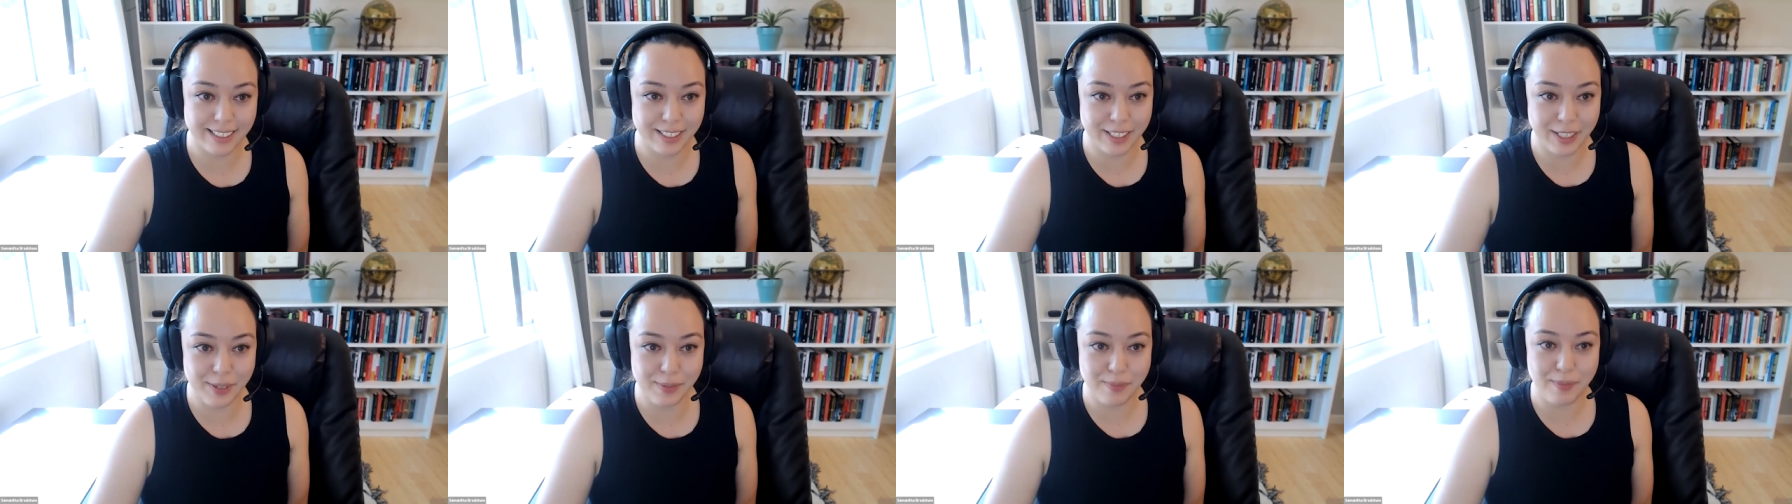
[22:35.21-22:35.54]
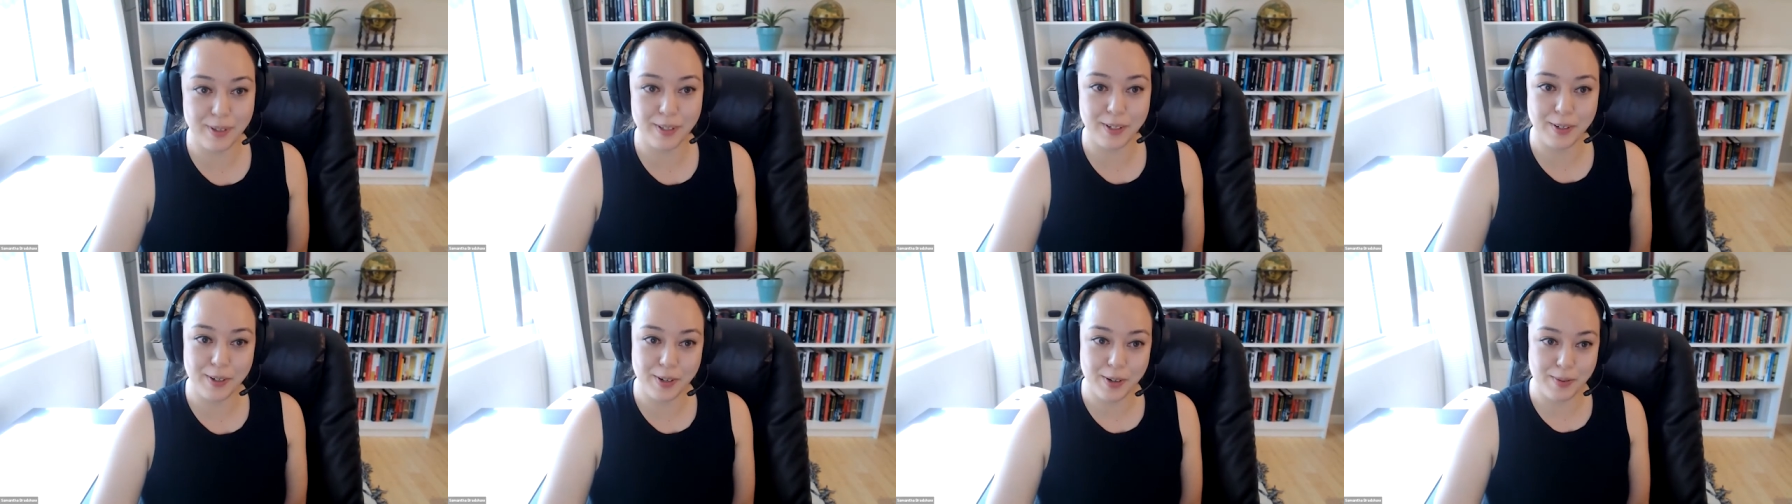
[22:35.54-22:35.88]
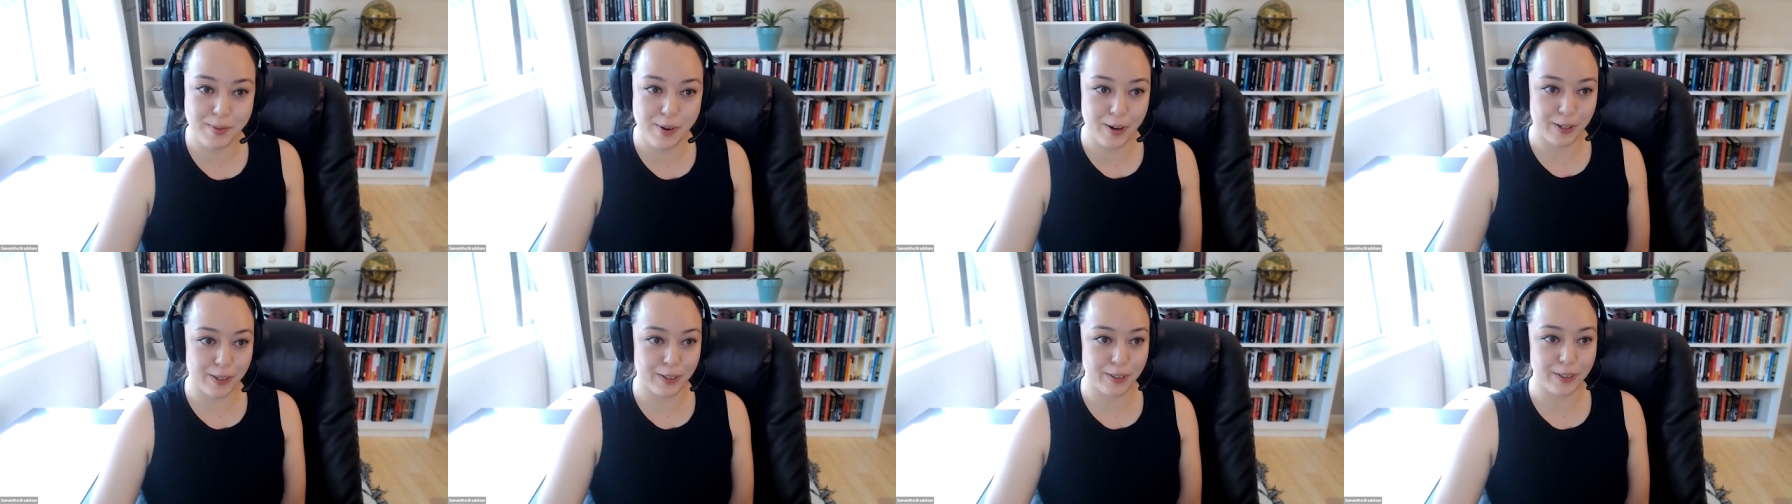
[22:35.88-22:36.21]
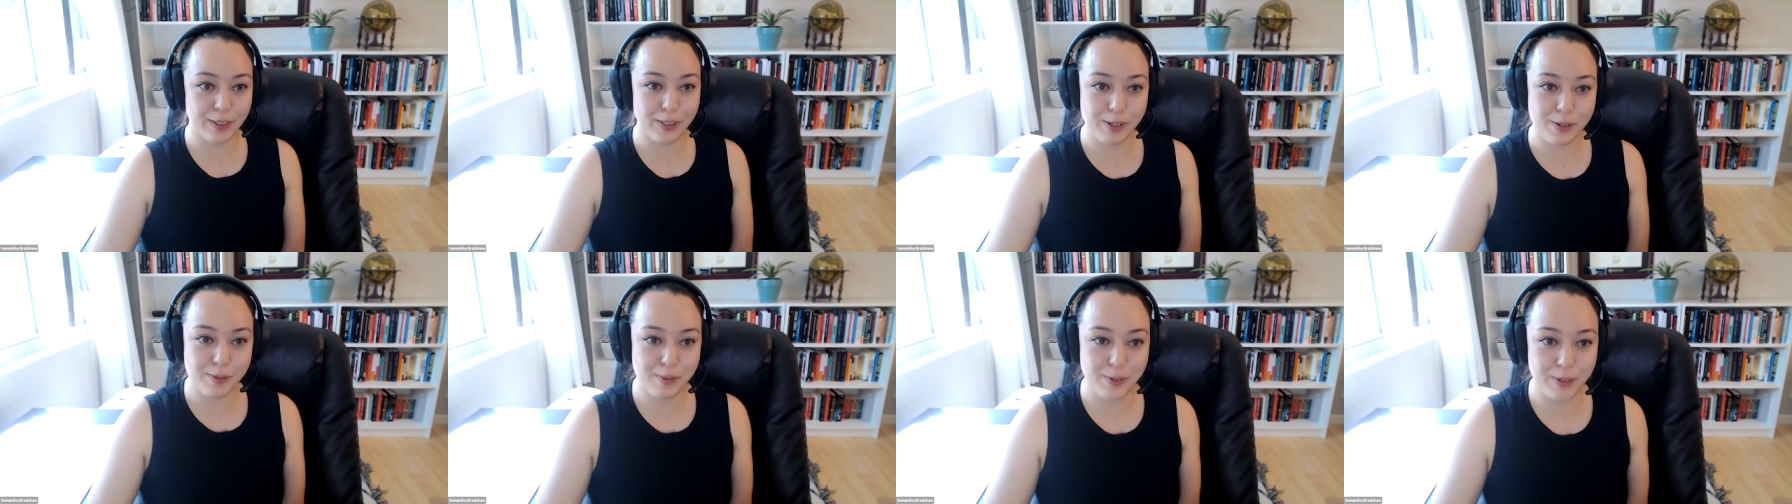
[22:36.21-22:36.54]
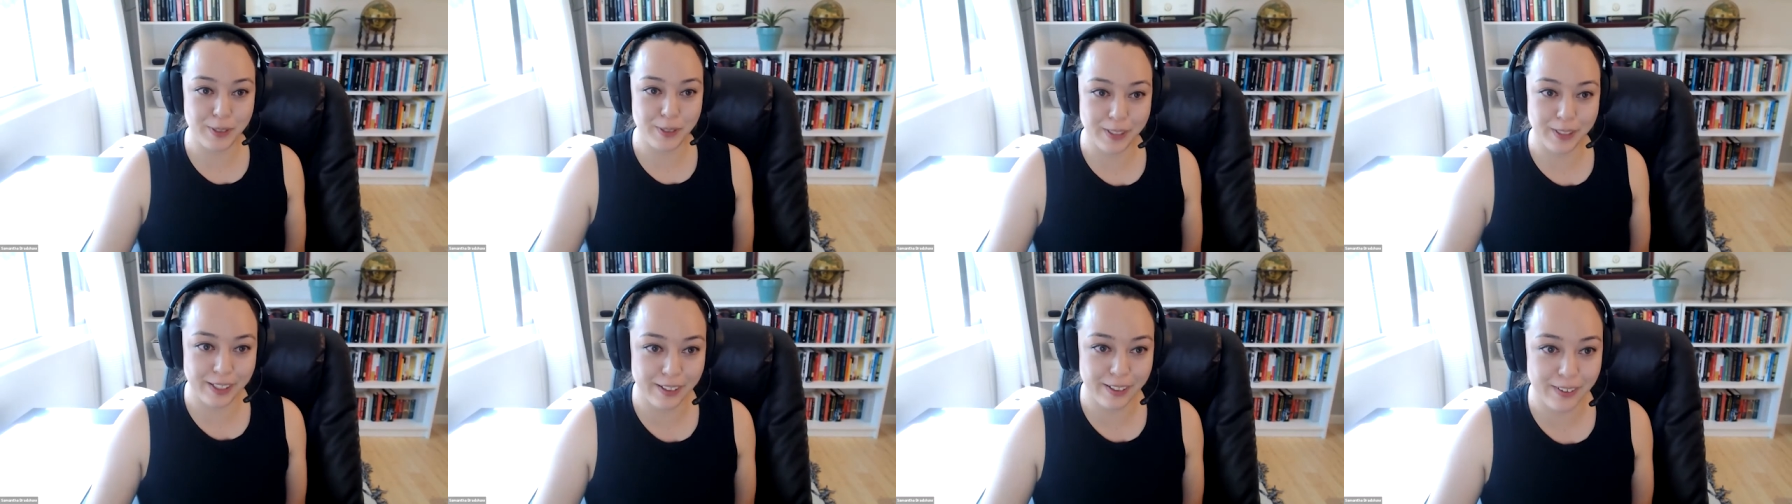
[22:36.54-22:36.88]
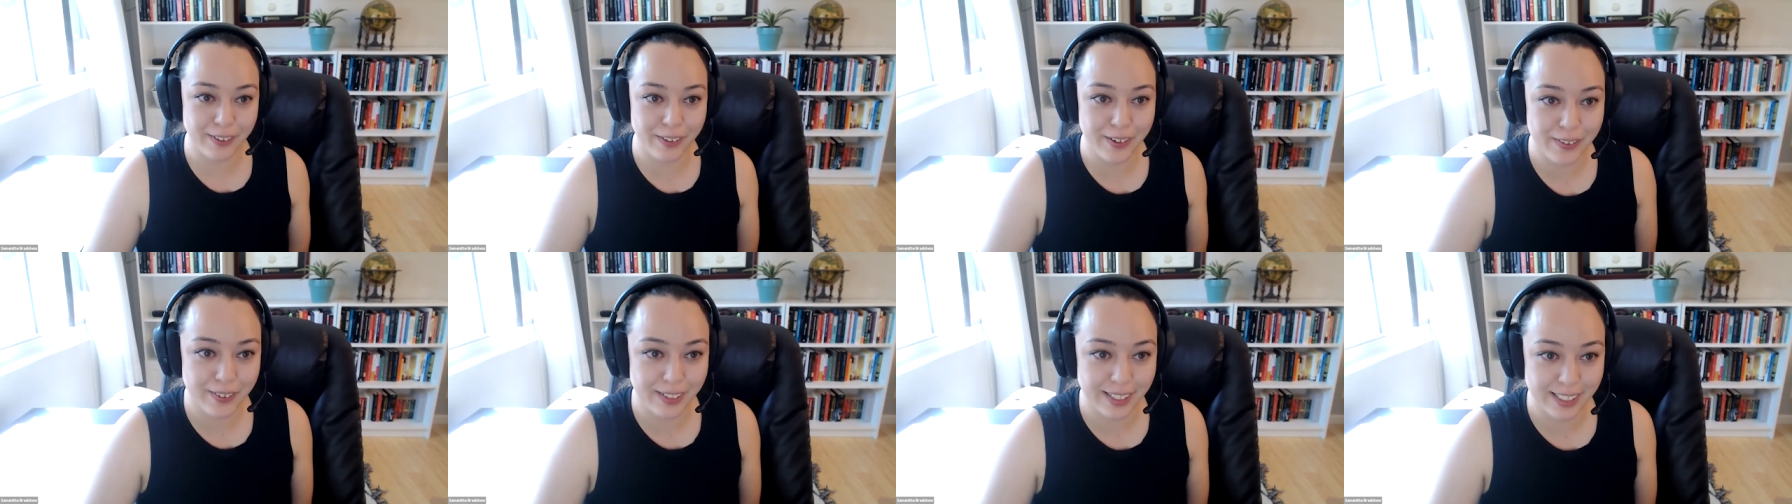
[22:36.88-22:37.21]
the Putnam article Bowling
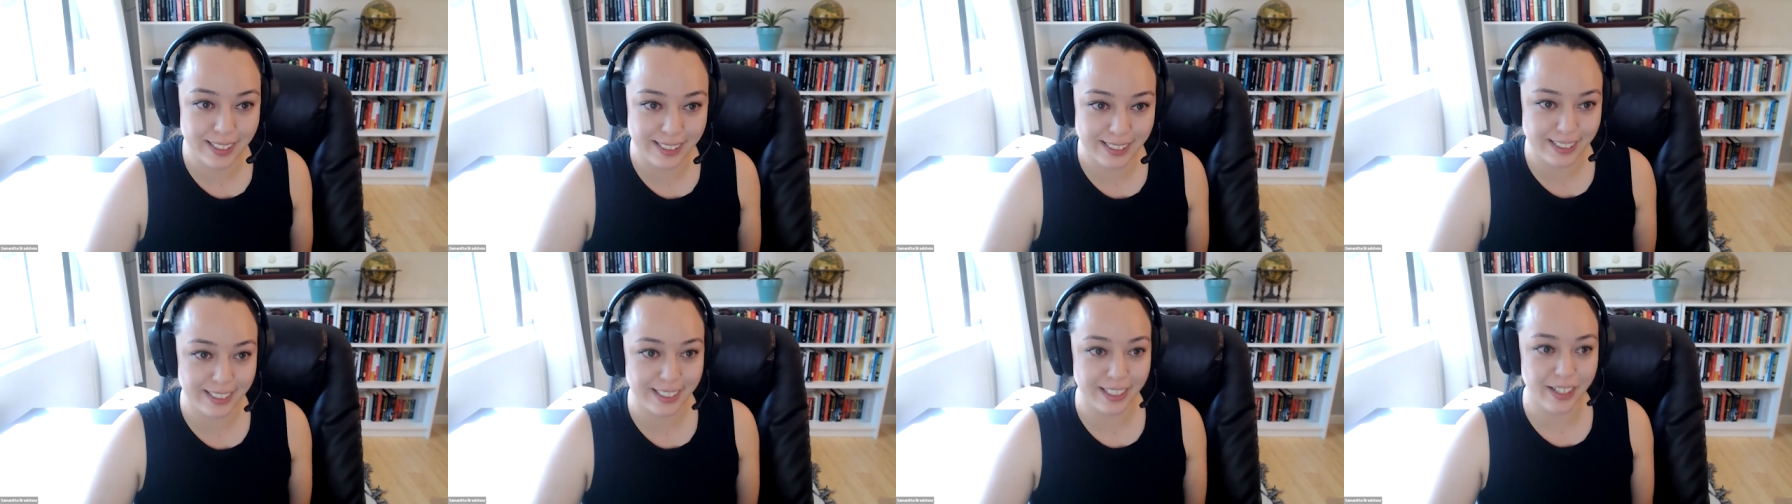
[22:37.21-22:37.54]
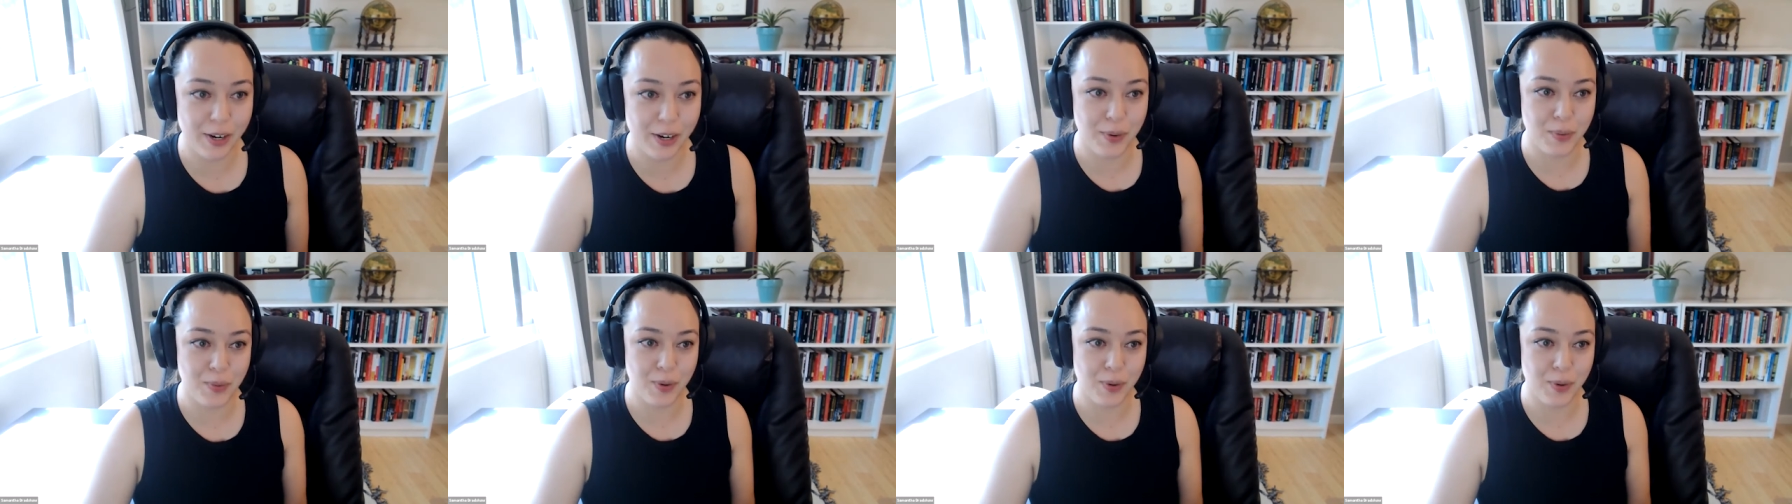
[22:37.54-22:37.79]
Alone as, you know, we